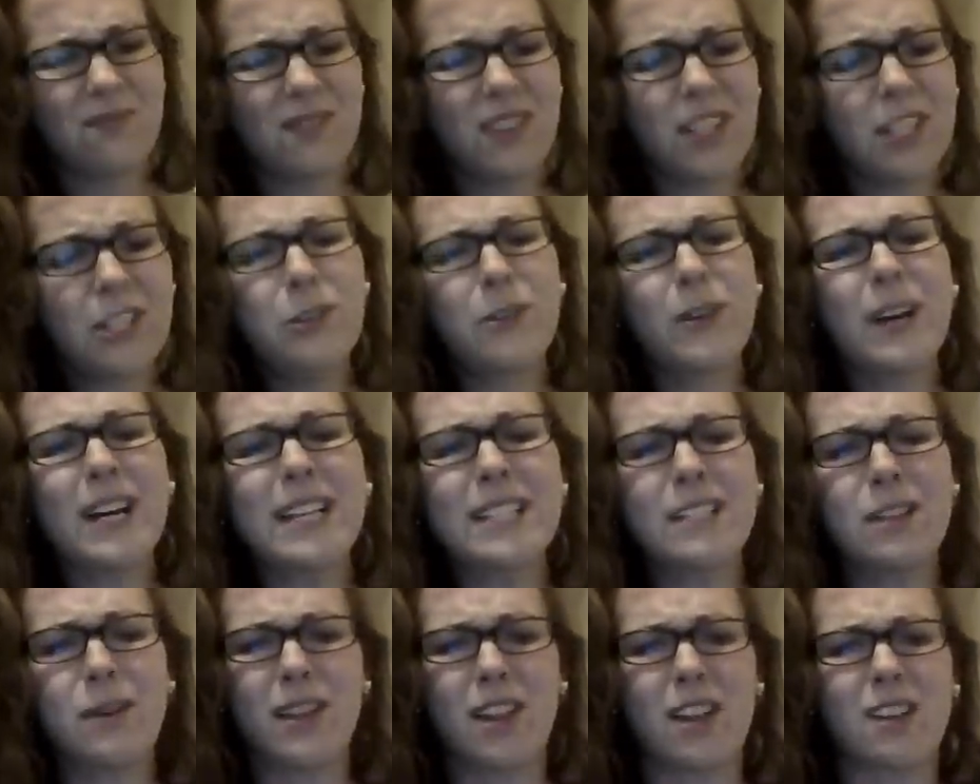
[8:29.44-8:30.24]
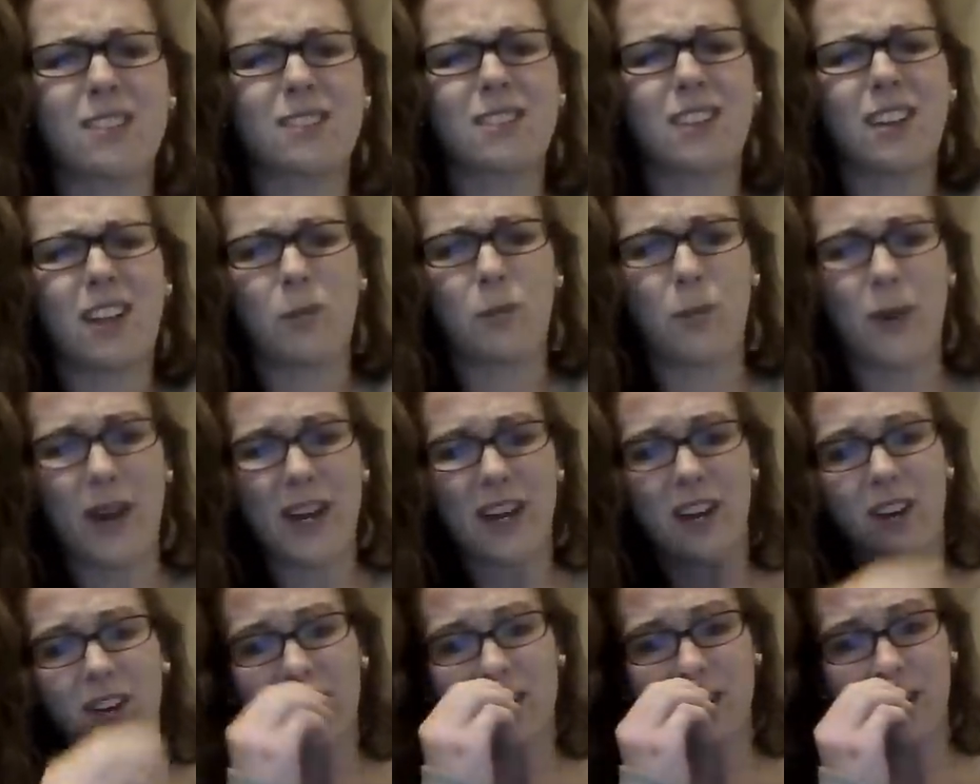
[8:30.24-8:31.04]
you guys know I lost a lot of weight,
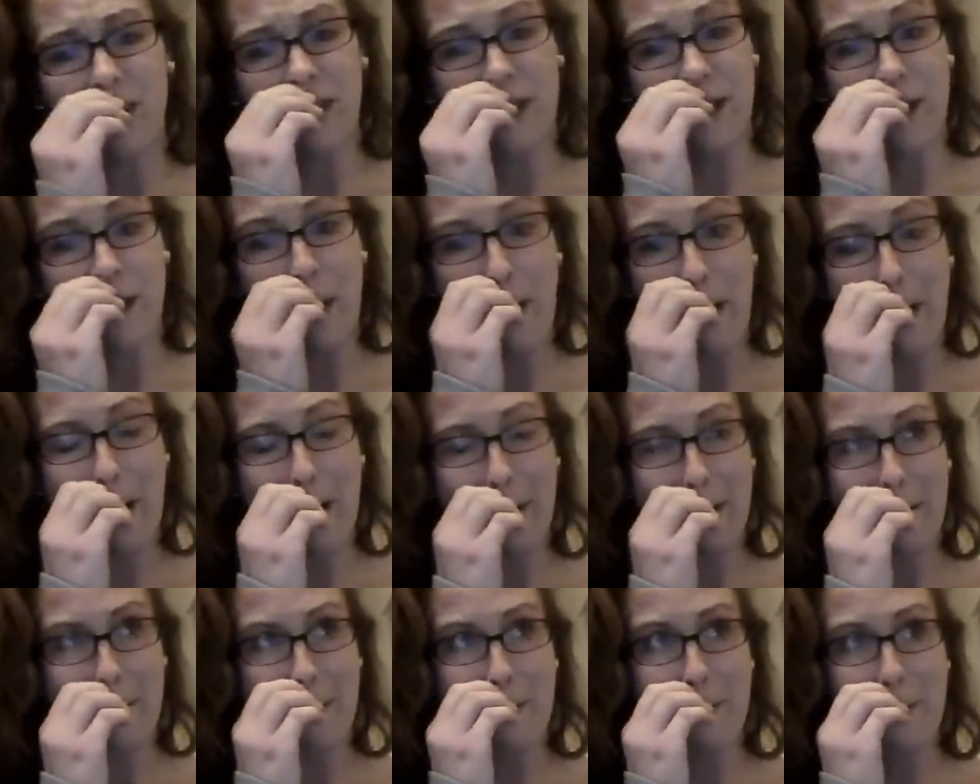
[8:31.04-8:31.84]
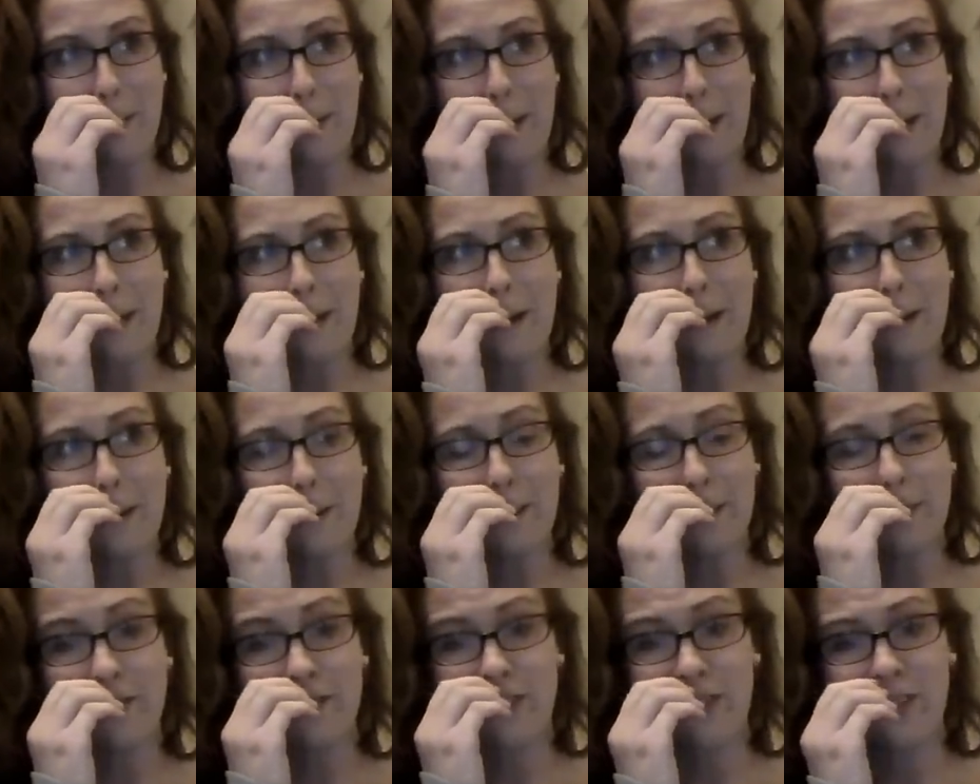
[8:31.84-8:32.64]
or like, I don't know, like
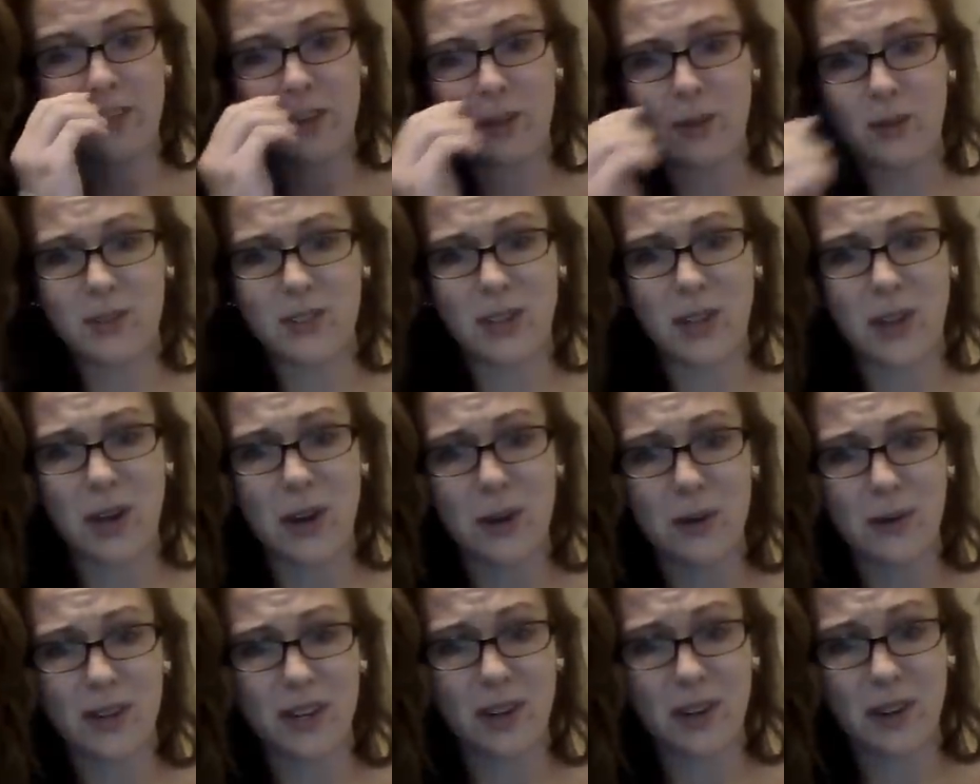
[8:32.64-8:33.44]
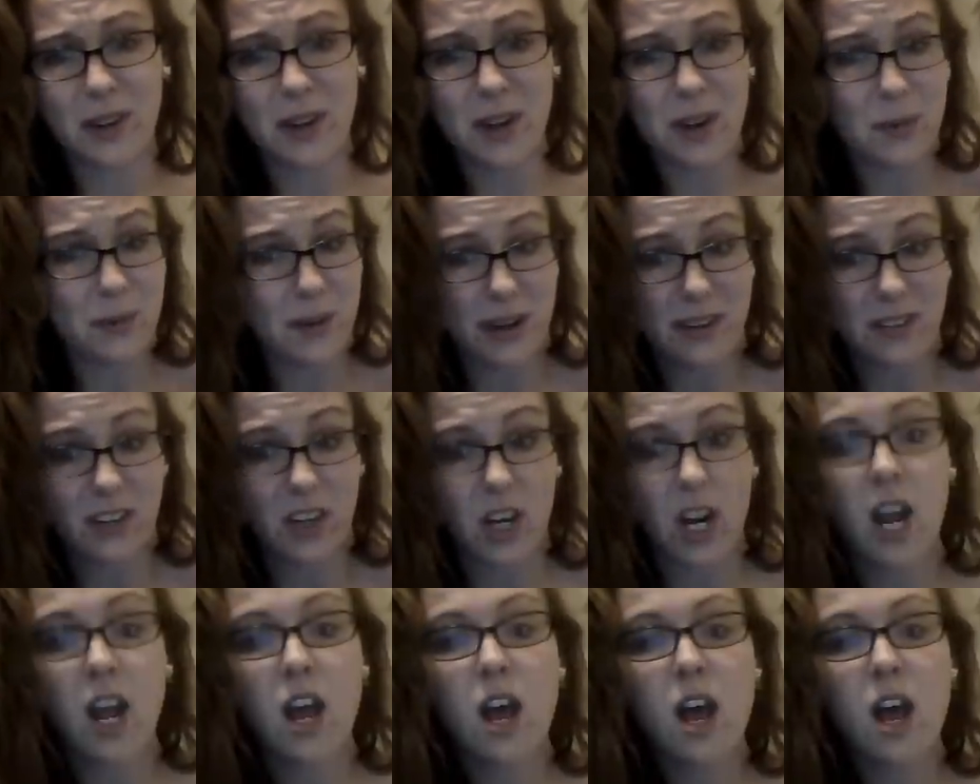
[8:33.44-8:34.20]
a few years ago, a year ago, whatever.